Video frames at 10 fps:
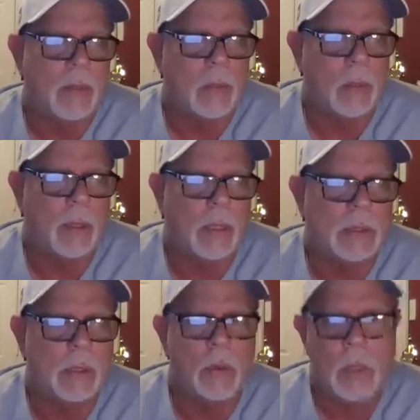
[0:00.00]
worrying.
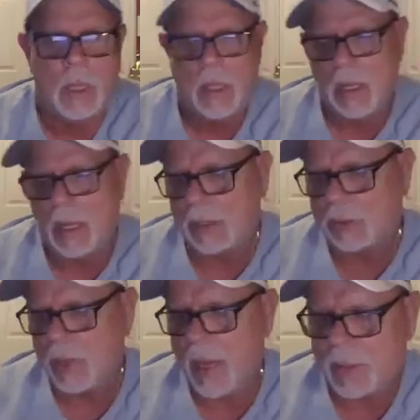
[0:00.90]
So I
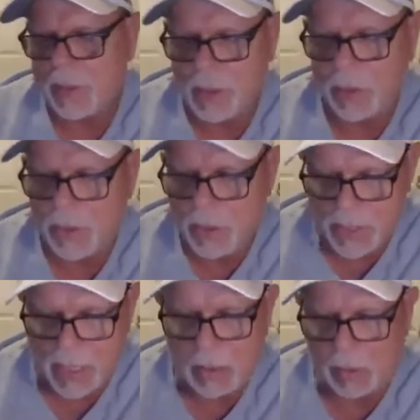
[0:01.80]
try to
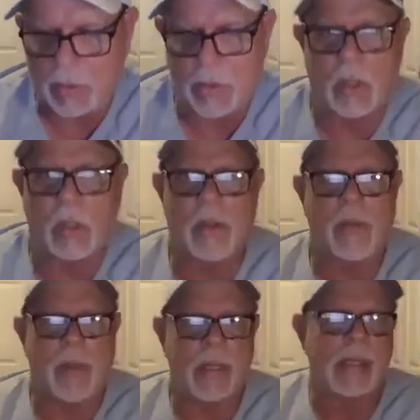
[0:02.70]
stay in control
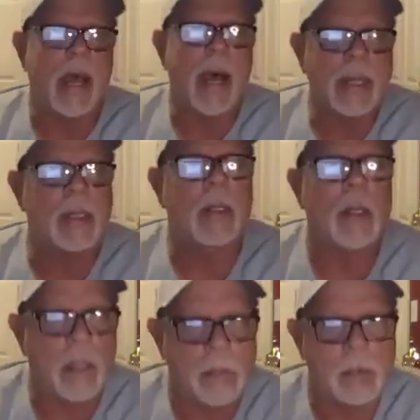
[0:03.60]
of the things I can
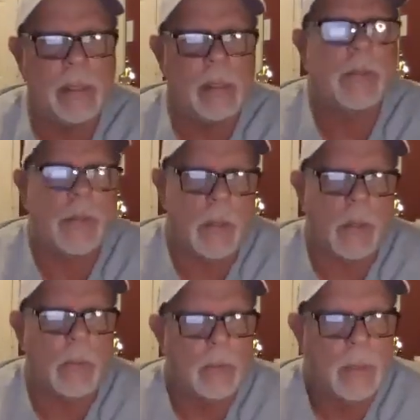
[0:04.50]
literally
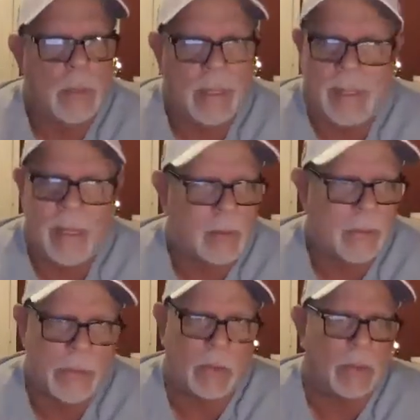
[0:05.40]
control. I can't
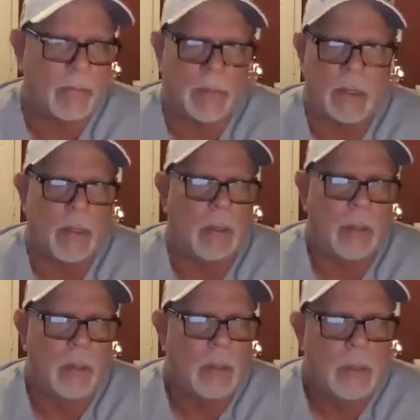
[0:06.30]
control everything.
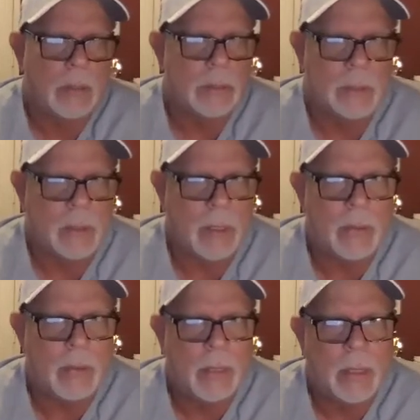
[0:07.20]
You
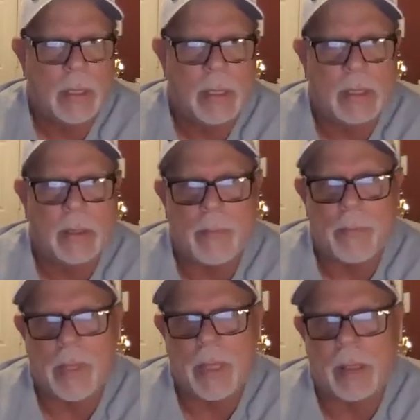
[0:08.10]
know,
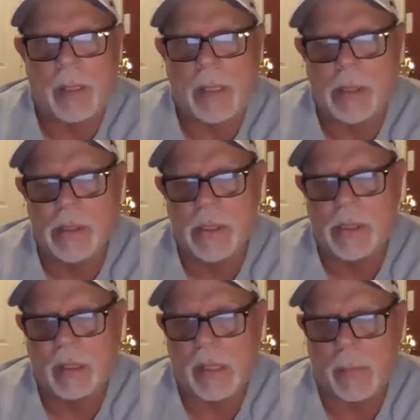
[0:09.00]
here's
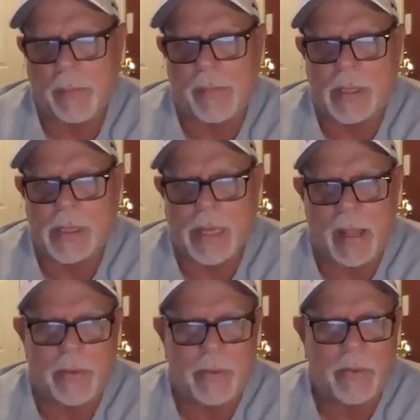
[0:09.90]
just a couple of things that
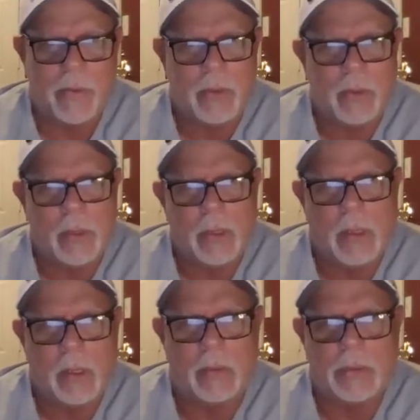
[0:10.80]
I do,
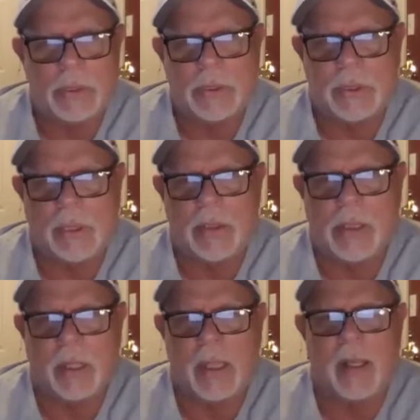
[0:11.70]
you know, just
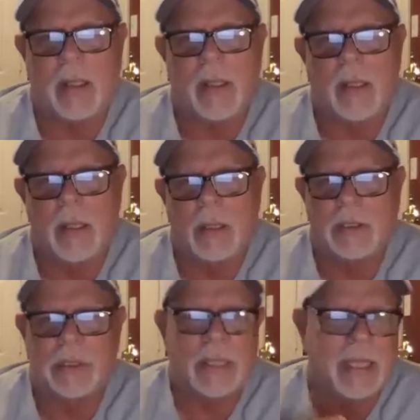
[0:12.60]
to
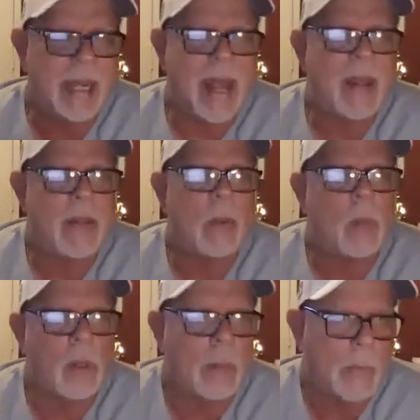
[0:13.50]
get out of that
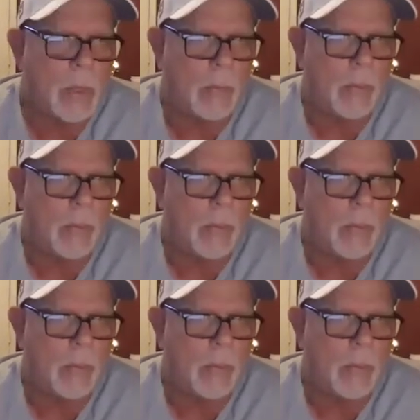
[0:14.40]
worry mode.